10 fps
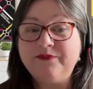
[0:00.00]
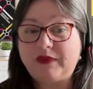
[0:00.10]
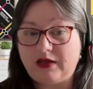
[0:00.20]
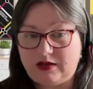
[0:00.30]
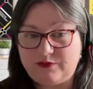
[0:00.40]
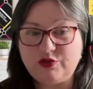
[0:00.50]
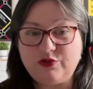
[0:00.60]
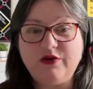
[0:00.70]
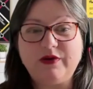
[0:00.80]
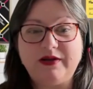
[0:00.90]
And I'm sure
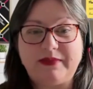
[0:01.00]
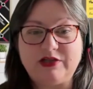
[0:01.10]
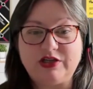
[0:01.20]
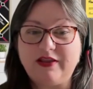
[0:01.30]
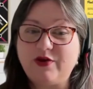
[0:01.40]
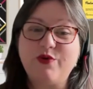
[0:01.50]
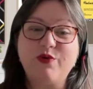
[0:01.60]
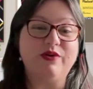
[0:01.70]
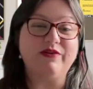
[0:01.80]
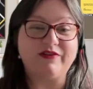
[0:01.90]
you can imagine that all
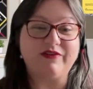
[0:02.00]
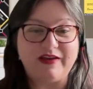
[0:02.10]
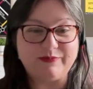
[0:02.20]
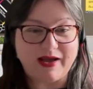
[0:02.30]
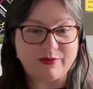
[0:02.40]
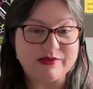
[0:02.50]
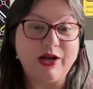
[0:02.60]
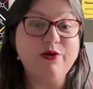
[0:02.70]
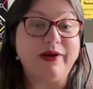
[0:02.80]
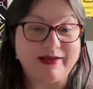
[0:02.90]
of the feedback was
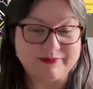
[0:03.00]
glowing,